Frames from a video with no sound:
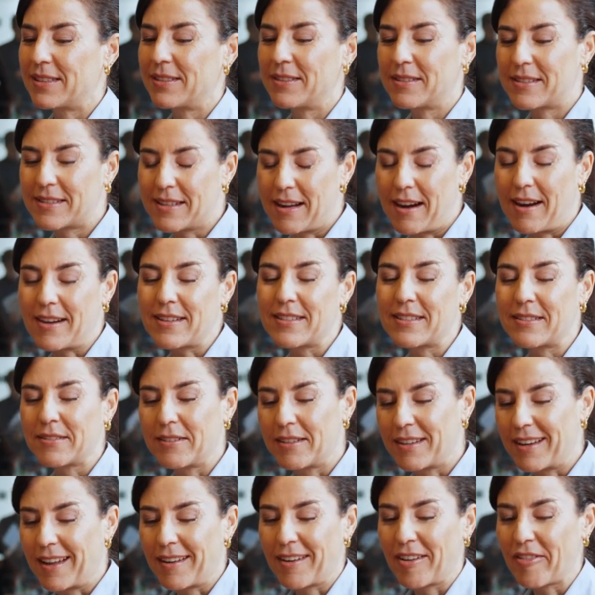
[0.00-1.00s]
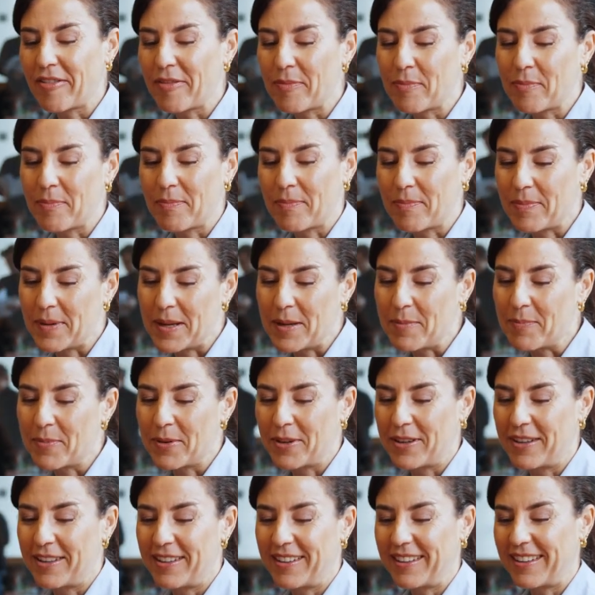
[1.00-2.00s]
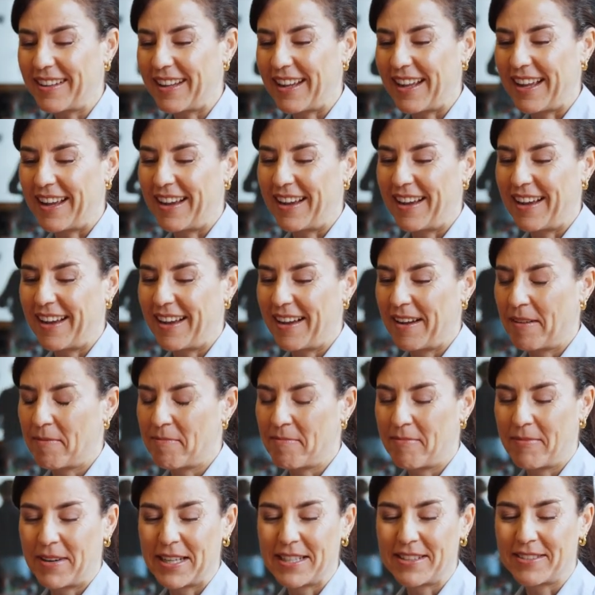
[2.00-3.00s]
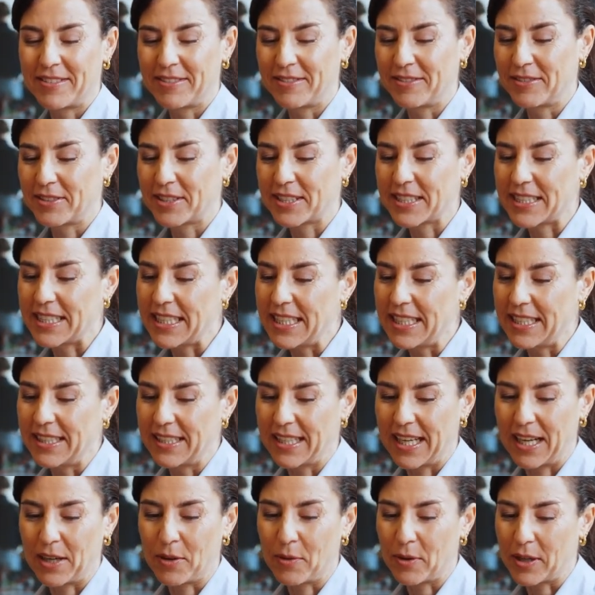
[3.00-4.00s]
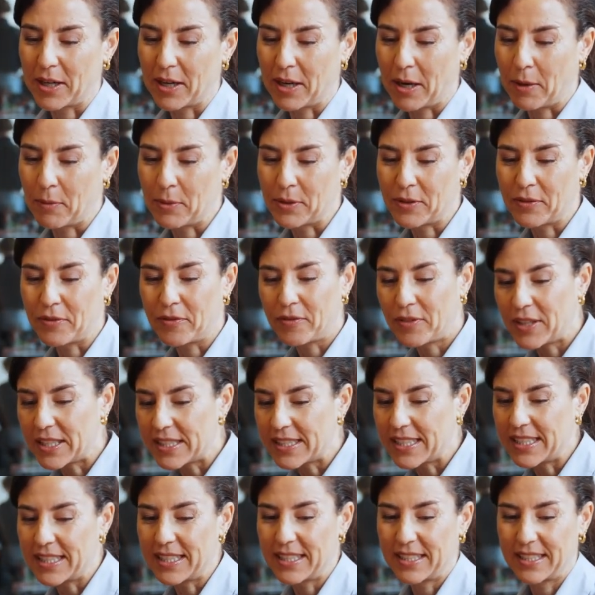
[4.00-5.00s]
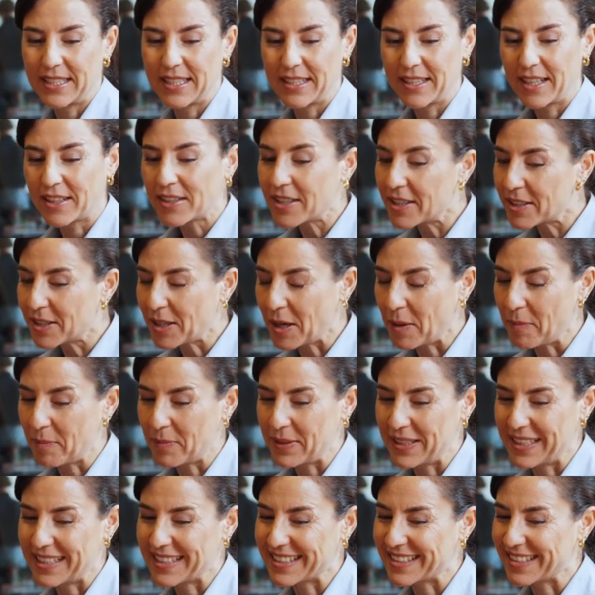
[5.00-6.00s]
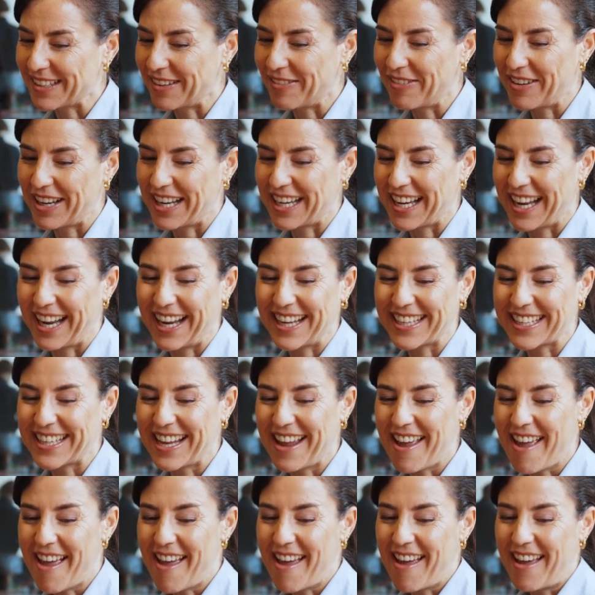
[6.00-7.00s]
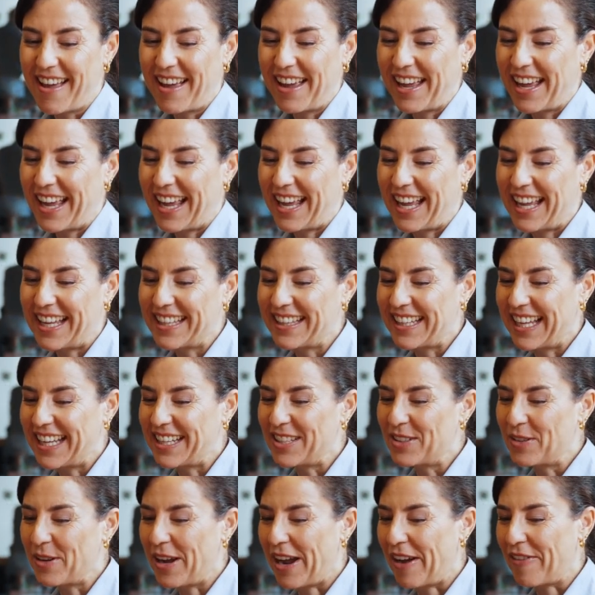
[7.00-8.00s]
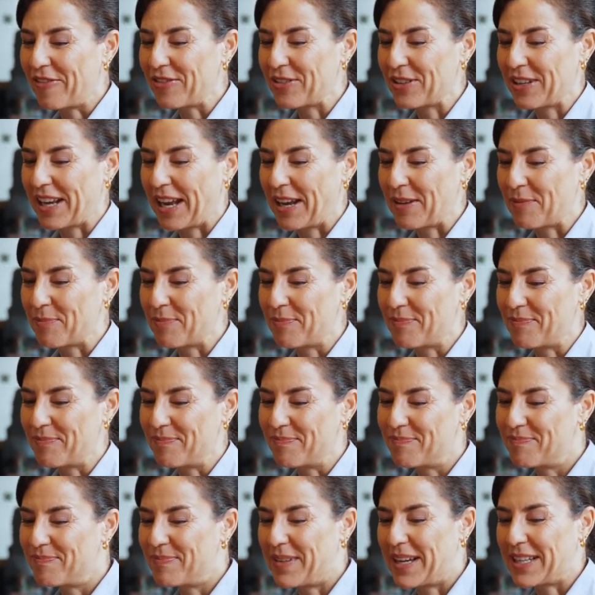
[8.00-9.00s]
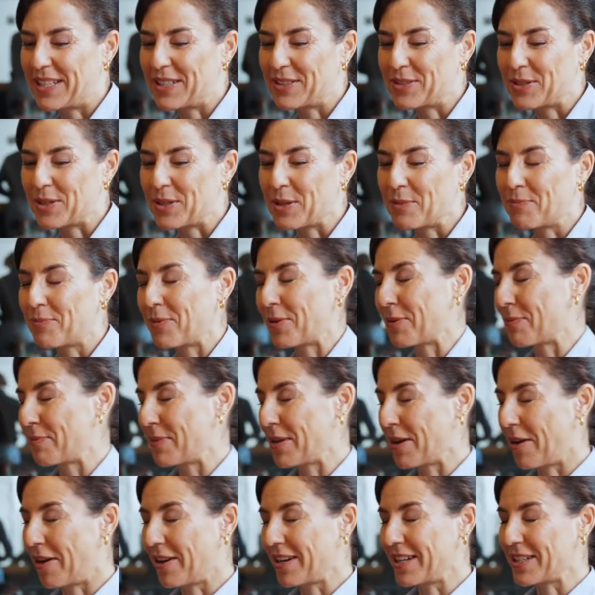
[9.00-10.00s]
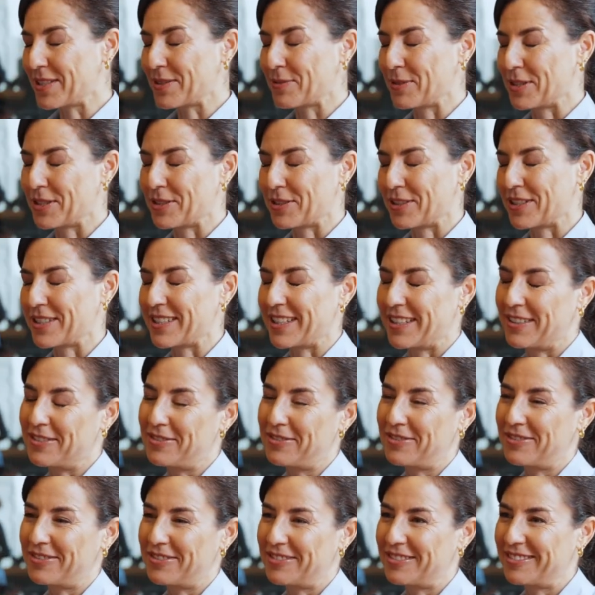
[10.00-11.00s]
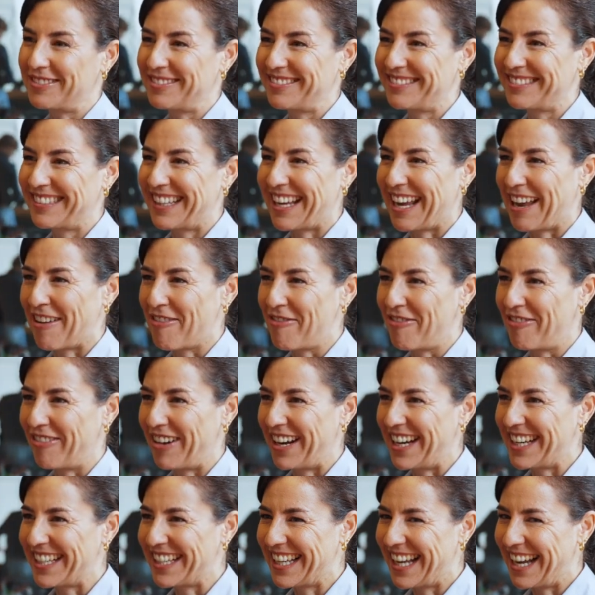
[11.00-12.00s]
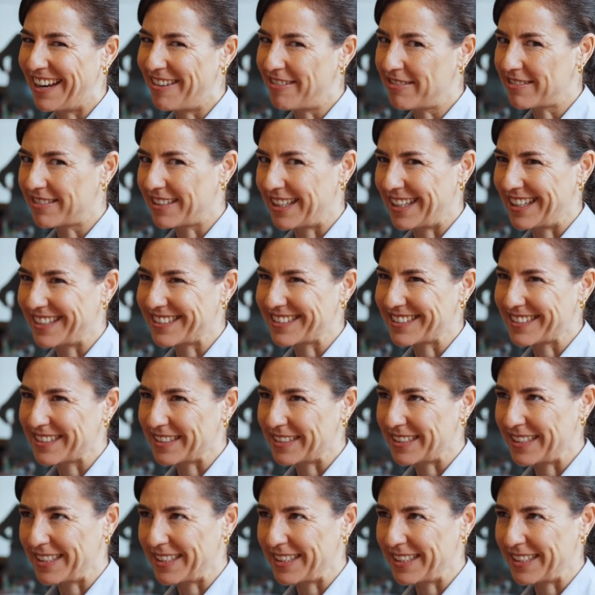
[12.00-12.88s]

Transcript: to talk to a lot of people, went to see like whether I would fit in another company and stuff like that. And then you have to like, at a certain point, be honest with yourself and find out that